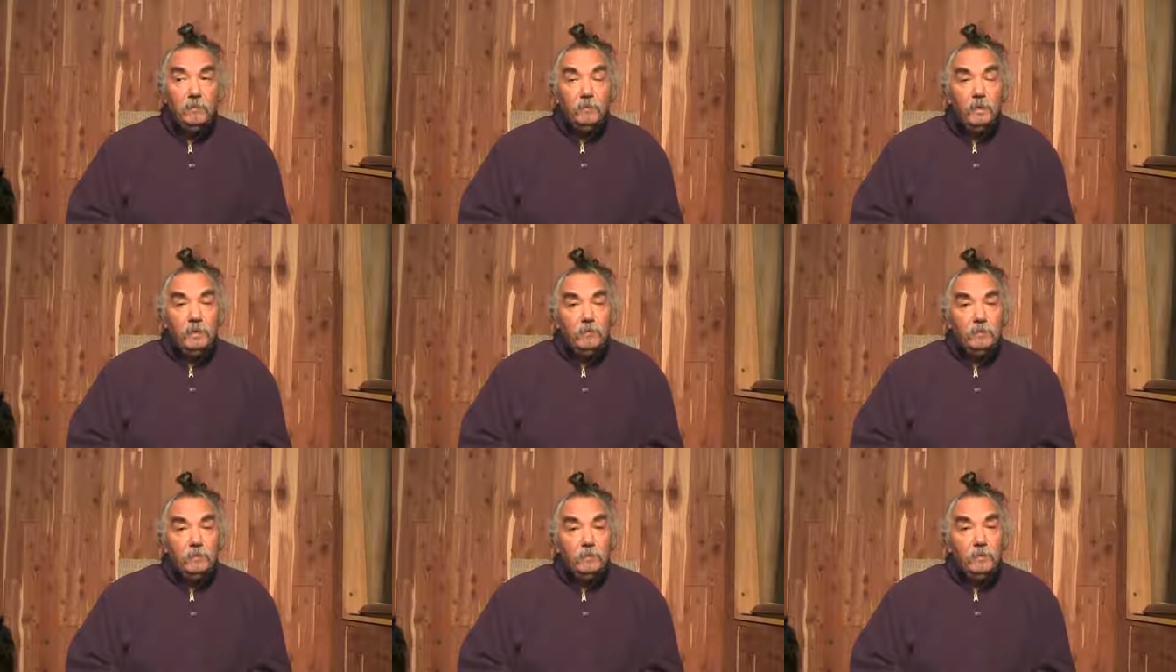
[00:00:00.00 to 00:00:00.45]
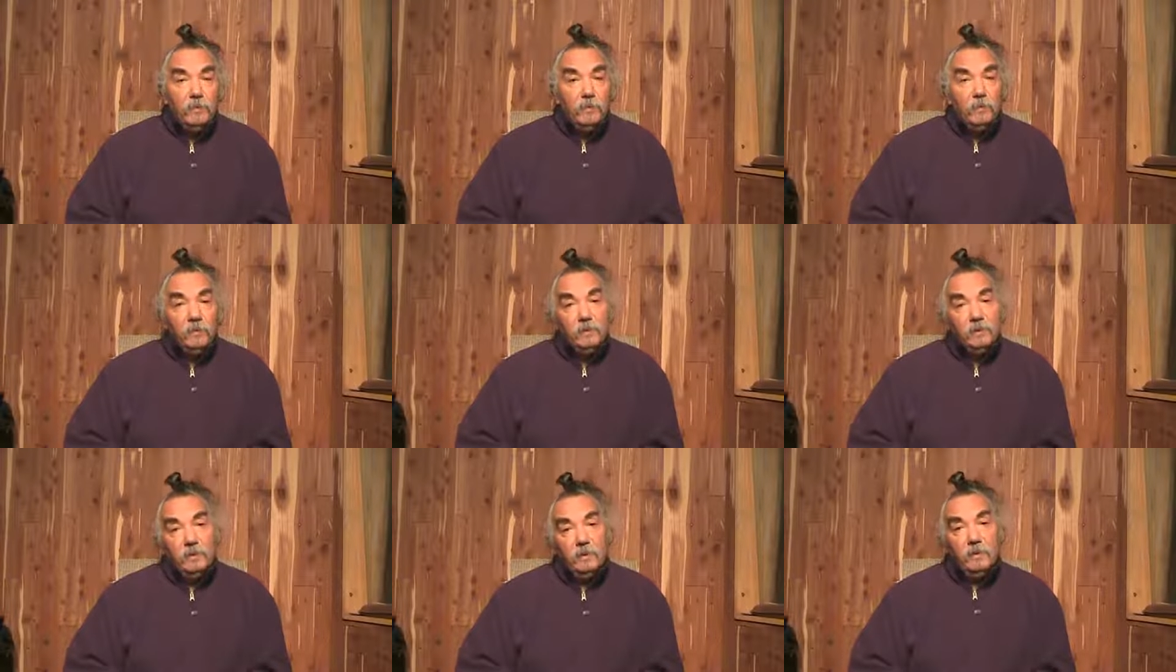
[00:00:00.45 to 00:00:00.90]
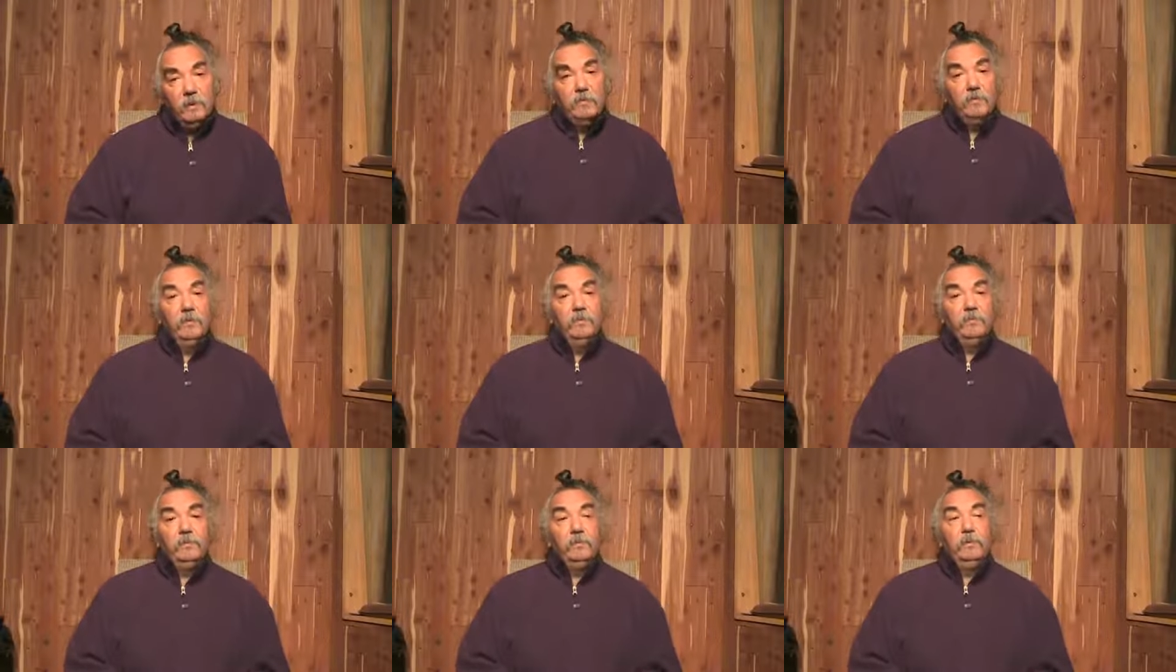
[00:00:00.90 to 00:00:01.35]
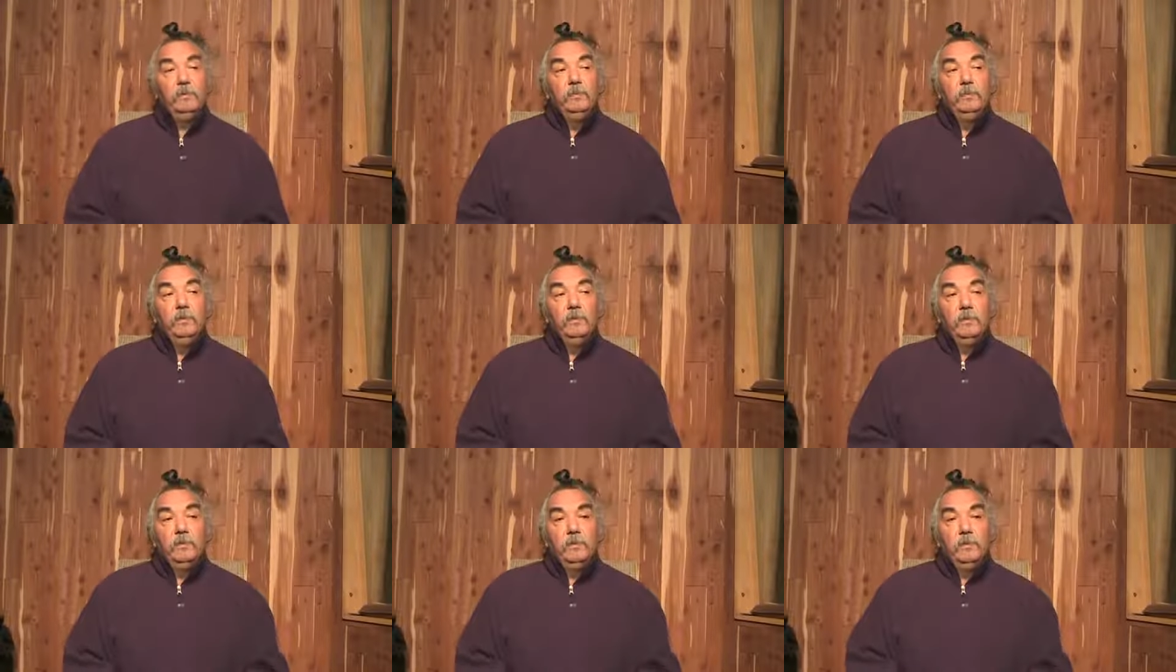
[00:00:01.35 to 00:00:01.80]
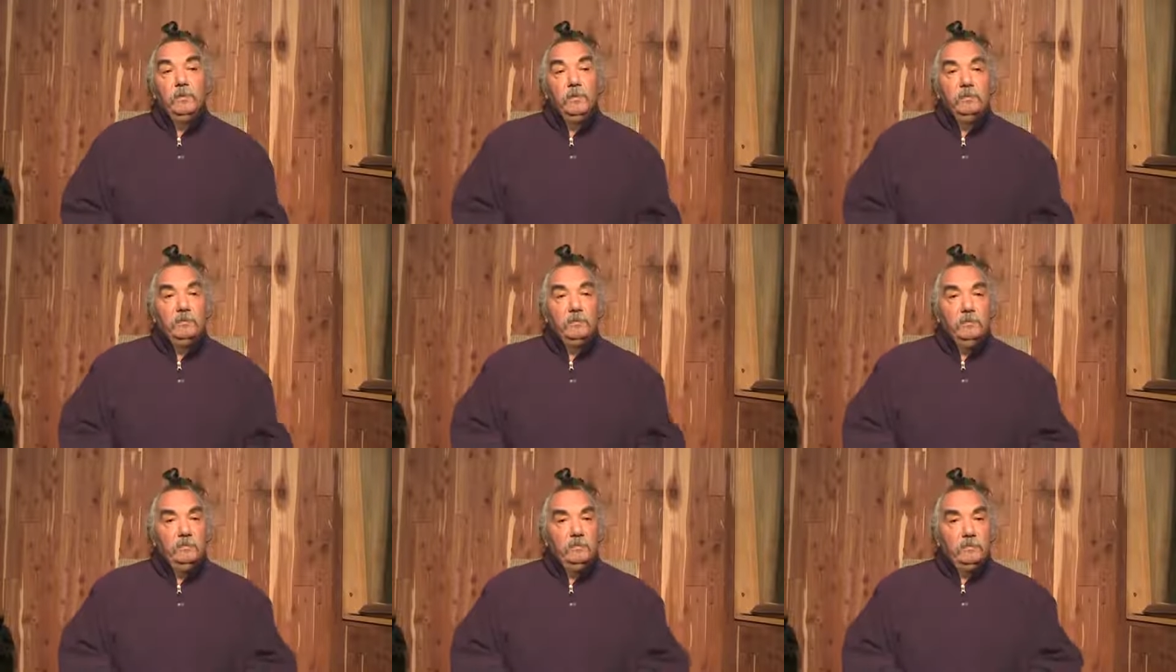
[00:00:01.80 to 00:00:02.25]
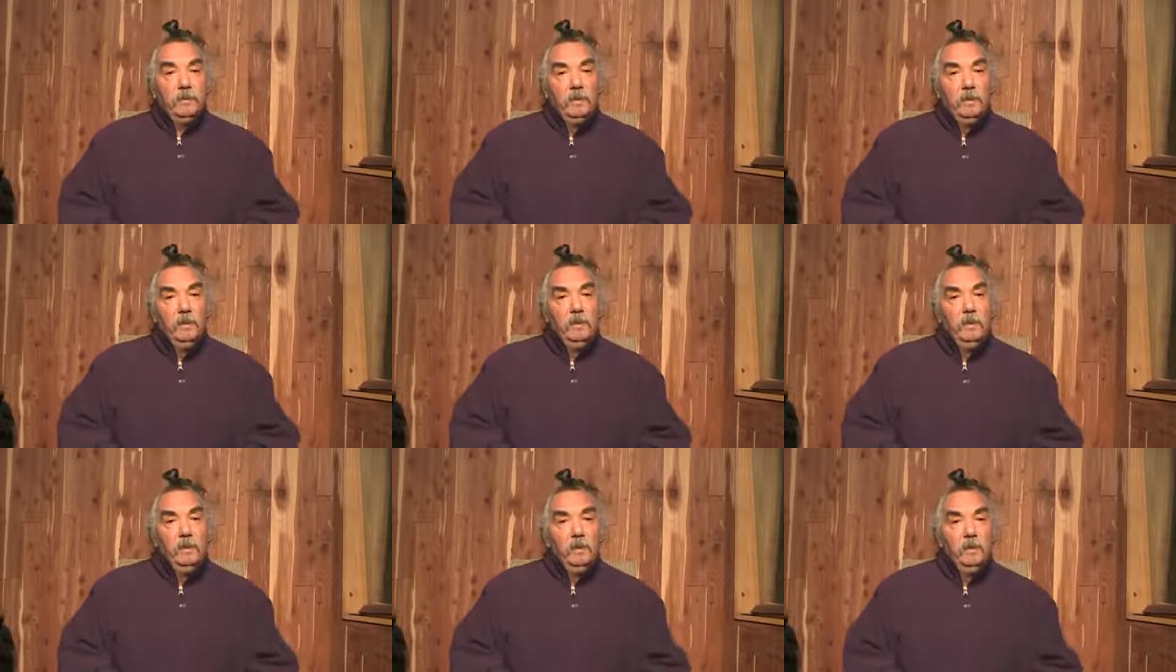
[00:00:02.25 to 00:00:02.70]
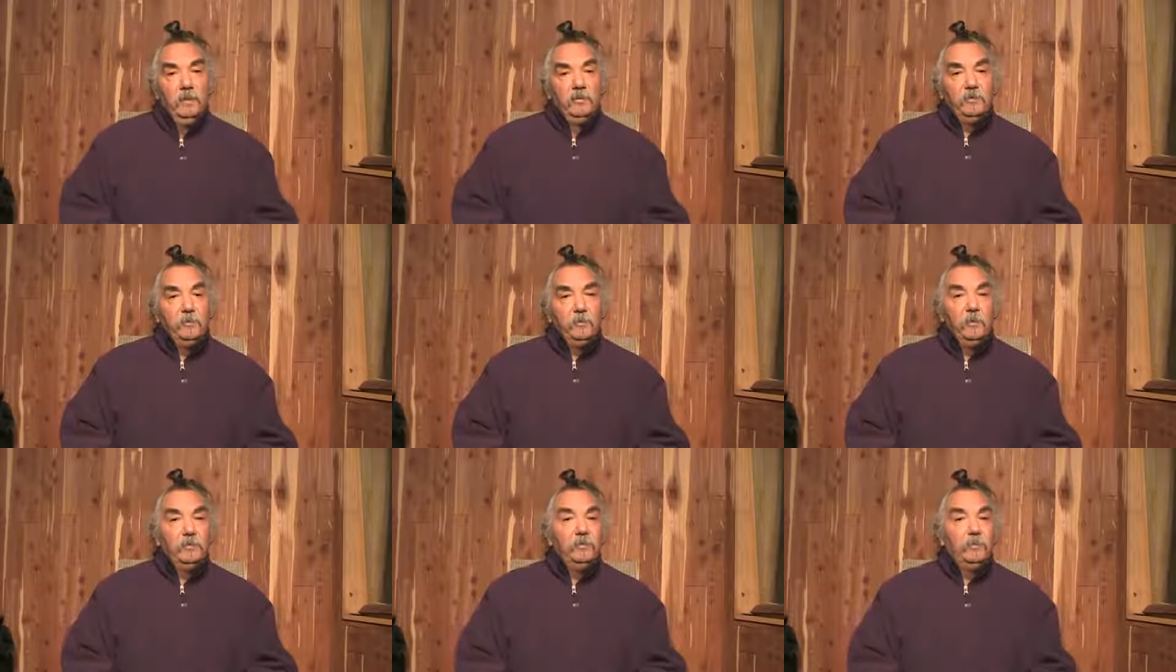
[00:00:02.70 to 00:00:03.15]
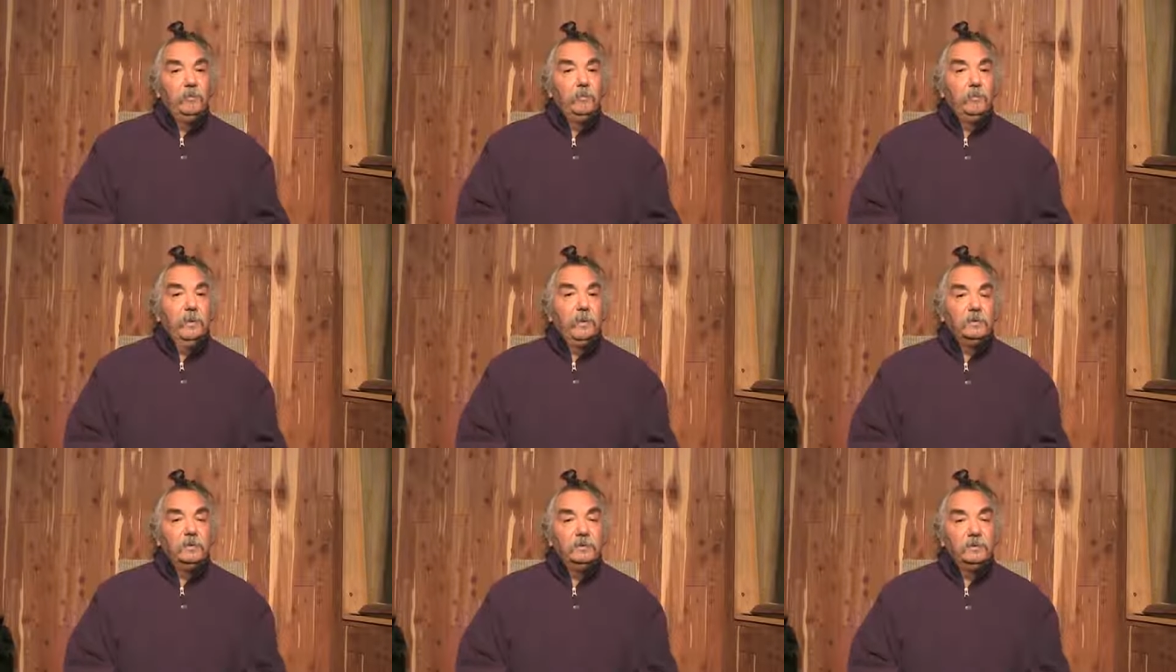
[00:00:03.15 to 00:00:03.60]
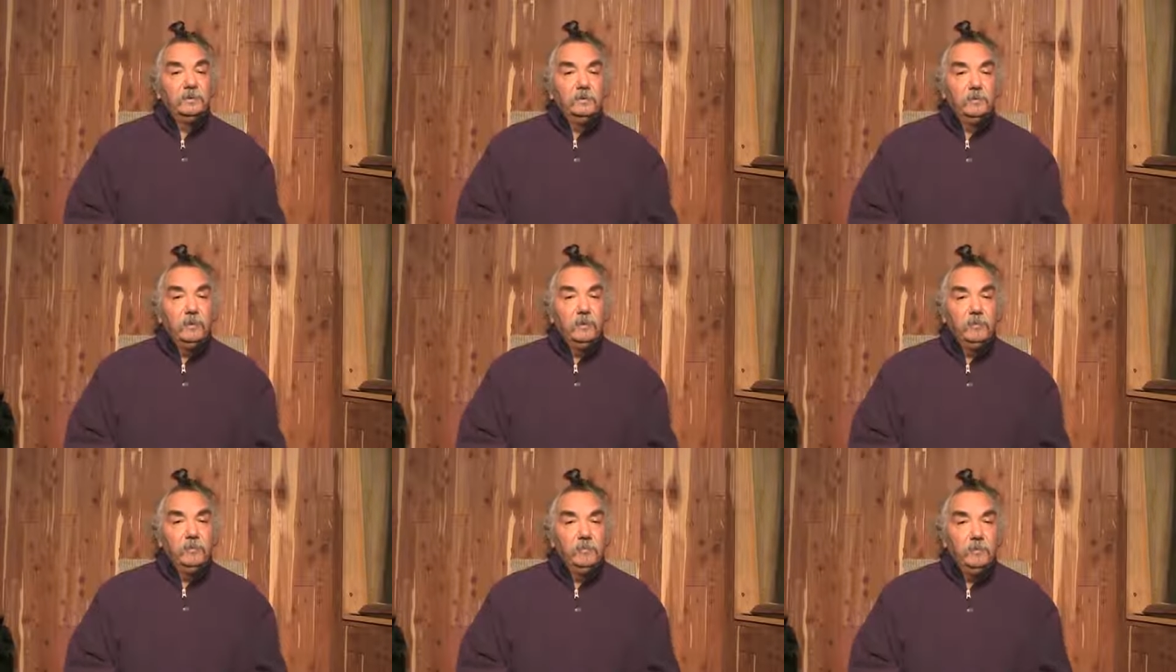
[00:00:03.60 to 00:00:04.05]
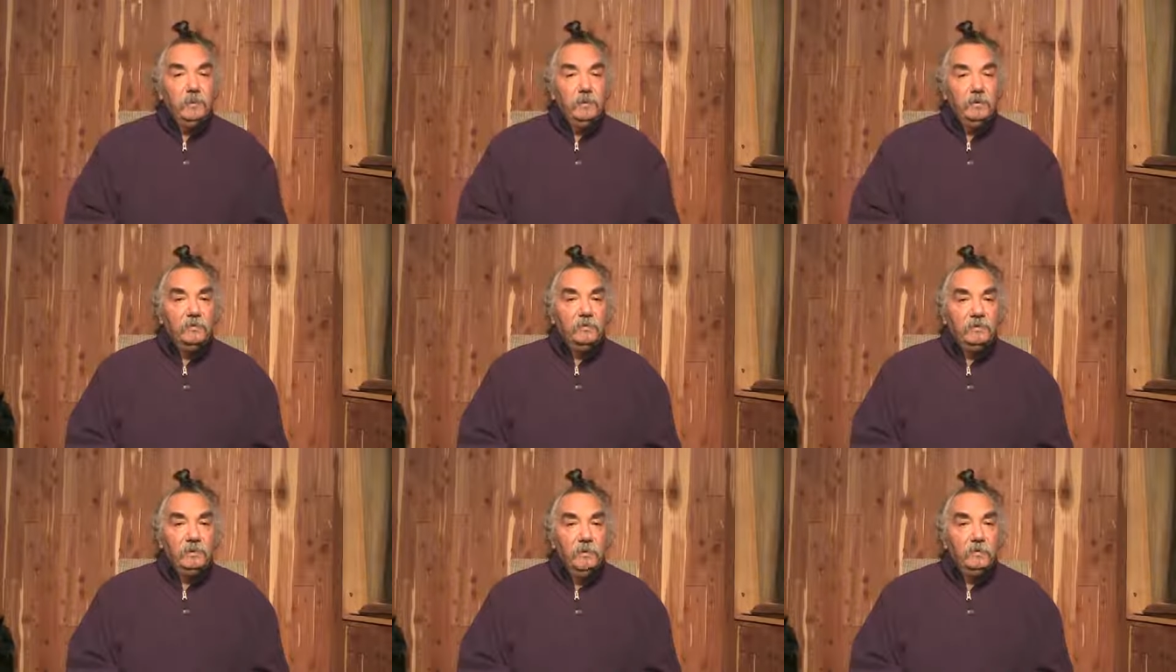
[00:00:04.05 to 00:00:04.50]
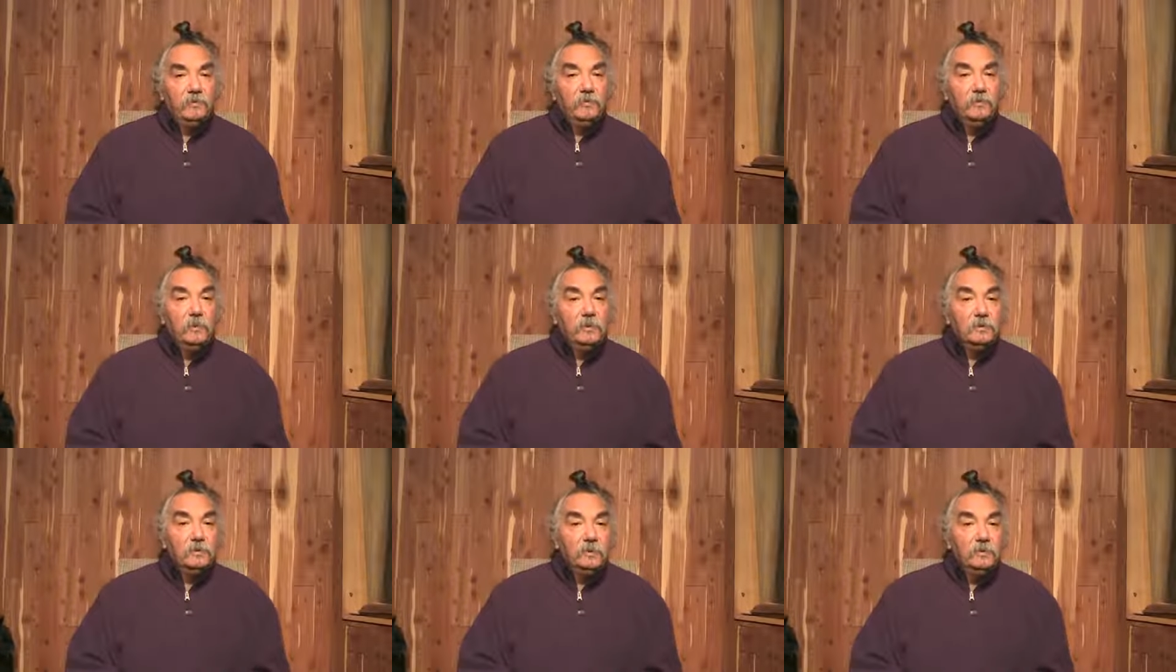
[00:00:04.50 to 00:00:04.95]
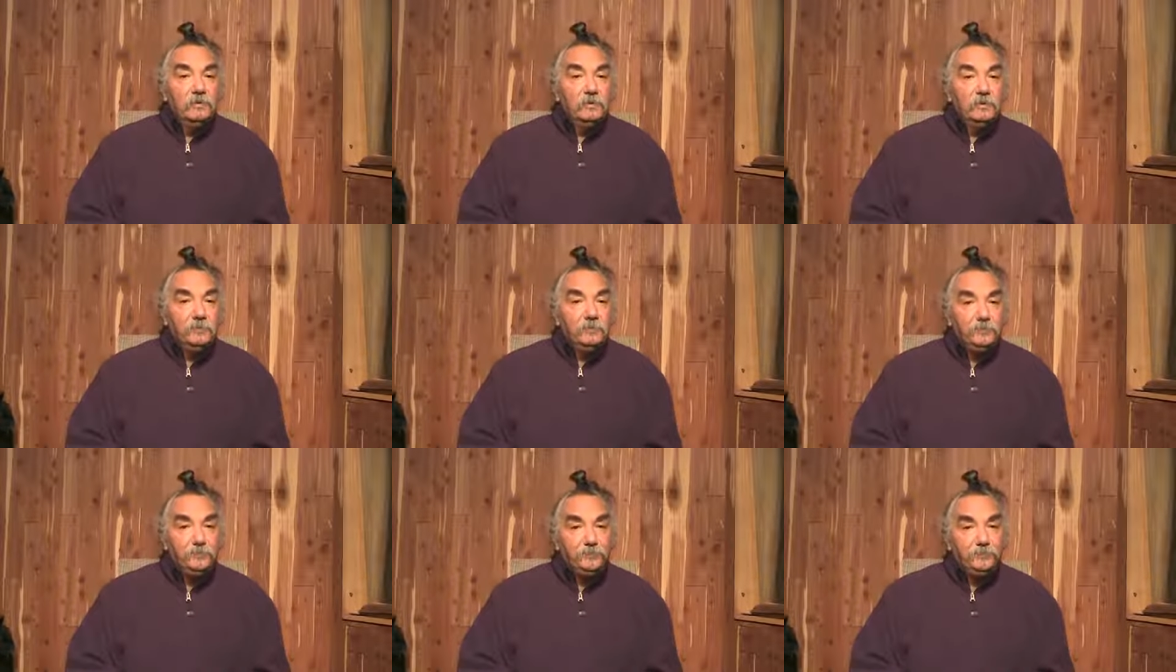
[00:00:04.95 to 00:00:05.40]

we have to be open to that if we want to call ourselves spiritual practices on the path of self-transcension.